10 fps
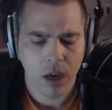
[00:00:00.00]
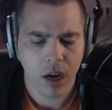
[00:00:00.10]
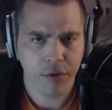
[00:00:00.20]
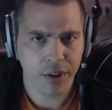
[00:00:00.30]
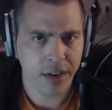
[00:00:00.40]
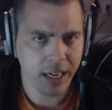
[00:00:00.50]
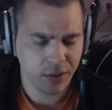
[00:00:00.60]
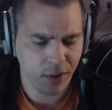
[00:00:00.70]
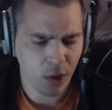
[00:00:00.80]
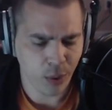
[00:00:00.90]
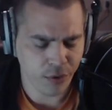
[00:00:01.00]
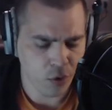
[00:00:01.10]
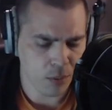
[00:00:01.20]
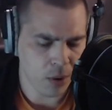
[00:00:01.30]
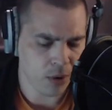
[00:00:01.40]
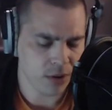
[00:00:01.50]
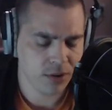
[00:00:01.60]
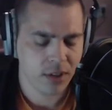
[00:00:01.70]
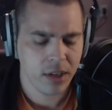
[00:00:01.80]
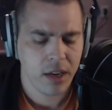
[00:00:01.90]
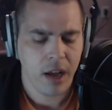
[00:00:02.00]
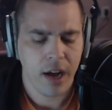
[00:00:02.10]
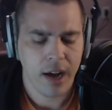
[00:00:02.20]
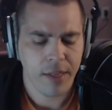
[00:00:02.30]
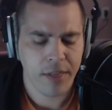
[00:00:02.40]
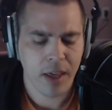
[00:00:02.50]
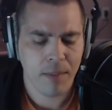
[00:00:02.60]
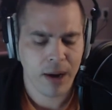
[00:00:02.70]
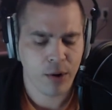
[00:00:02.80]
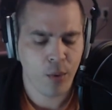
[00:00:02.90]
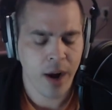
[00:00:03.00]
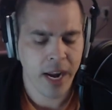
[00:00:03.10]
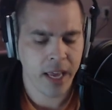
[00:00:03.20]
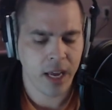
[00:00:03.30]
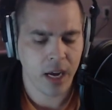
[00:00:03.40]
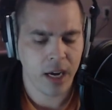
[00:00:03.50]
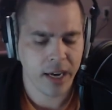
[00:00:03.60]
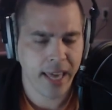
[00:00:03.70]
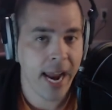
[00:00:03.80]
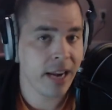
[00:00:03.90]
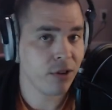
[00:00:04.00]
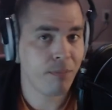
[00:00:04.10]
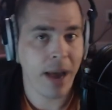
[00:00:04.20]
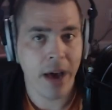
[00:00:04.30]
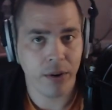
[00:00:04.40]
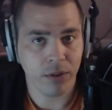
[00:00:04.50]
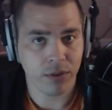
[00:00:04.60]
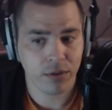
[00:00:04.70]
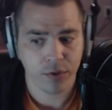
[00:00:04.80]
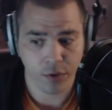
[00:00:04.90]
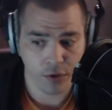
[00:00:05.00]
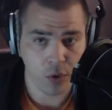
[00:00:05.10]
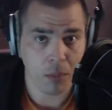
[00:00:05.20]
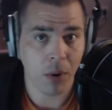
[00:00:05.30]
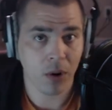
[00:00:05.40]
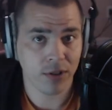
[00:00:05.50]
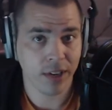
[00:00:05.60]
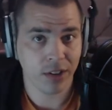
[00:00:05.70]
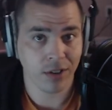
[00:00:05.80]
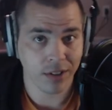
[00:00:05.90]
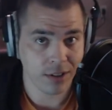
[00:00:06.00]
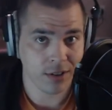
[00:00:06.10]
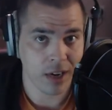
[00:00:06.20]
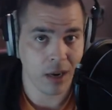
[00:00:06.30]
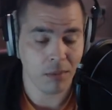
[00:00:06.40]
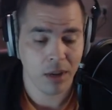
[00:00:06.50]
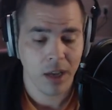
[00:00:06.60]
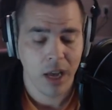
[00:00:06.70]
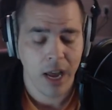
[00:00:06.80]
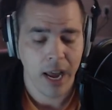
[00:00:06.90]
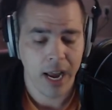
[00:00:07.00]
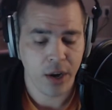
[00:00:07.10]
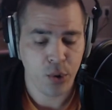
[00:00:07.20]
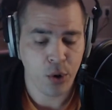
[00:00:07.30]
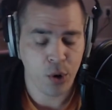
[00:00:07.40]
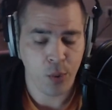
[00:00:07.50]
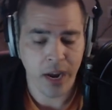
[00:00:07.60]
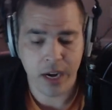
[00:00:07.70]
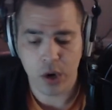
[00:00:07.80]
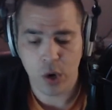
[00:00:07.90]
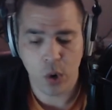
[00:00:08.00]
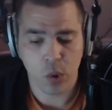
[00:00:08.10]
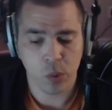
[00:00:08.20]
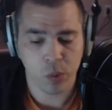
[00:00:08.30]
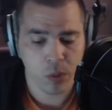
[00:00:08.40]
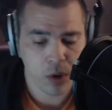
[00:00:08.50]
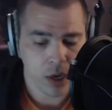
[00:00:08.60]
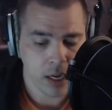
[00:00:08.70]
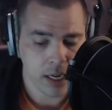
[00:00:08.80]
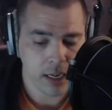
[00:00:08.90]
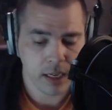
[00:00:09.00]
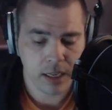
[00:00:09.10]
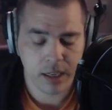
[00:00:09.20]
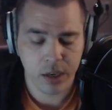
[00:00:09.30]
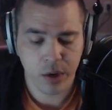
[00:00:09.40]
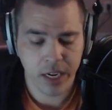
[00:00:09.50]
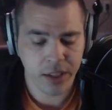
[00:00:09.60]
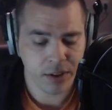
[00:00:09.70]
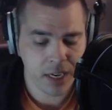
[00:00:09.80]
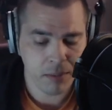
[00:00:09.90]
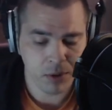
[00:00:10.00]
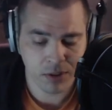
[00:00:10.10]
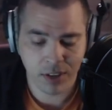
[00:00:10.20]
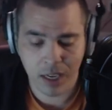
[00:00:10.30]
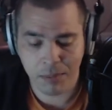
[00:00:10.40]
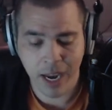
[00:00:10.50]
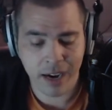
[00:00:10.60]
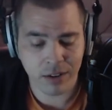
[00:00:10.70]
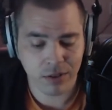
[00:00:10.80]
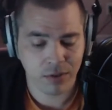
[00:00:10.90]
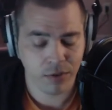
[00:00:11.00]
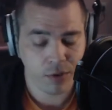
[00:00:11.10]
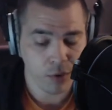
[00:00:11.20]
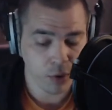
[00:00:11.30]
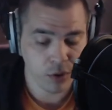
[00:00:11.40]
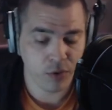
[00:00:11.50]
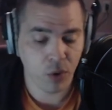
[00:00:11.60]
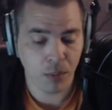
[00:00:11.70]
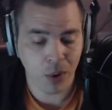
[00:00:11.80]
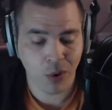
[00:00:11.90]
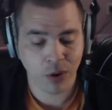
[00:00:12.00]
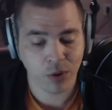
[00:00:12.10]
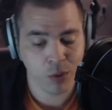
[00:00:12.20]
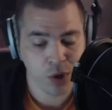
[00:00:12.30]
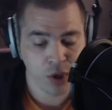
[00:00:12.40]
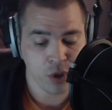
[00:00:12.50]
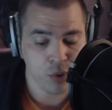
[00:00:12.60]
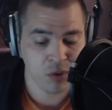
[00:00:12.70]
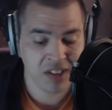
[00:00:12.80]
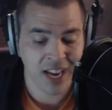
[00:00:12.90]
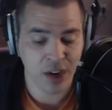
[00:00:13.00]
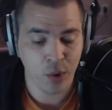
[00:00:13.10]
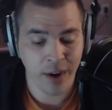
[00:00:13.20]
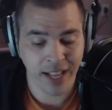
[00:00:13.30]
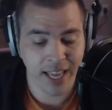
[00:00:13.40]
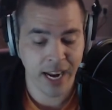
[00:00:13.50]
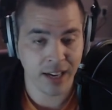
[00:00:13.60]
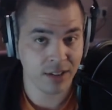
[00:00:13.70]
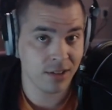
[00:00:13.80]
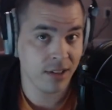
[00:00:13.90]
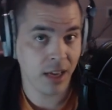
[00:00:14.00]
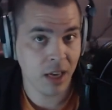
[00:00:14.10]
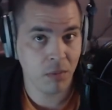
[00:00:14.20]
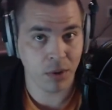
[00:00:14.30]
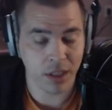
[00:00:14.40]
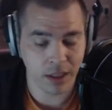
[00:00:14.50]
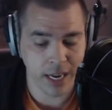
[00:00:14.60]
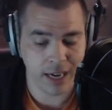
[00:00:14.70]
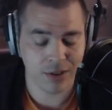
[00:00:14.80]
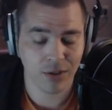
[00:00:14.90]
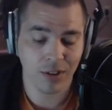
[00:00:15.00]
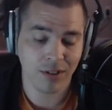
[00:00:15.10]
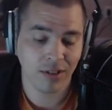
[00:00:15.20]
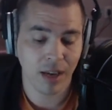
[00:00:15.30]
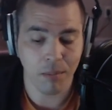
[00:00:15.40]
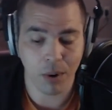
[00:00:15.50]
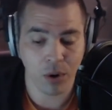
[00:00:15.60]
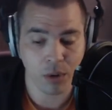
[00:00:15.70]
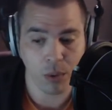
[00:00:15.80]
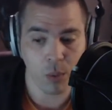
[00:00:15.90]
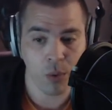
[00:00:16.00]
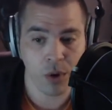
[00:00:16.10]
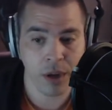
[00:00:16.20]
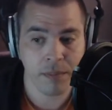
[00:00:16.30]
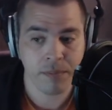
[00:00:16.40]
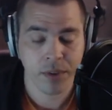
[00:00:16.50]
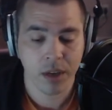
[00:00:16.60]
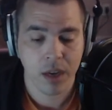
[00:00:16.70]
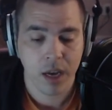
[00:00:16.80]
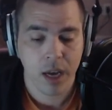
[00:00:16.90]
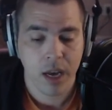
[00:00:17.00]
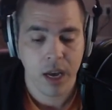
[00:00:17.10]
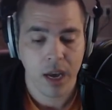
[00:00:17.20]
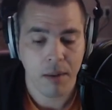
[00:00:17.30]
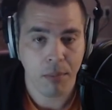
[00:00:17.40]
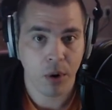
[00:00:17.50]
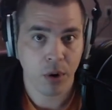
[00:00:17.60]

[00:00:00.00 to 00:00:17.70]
for the next following 4 bars. Think about creating cadence patterns for 4-bar sections at a time. And you can create, you could either keep your same cadence for those 4 bars, or what you can do is kind of create a cadence scheme within that. So let's say bar number 1 and bar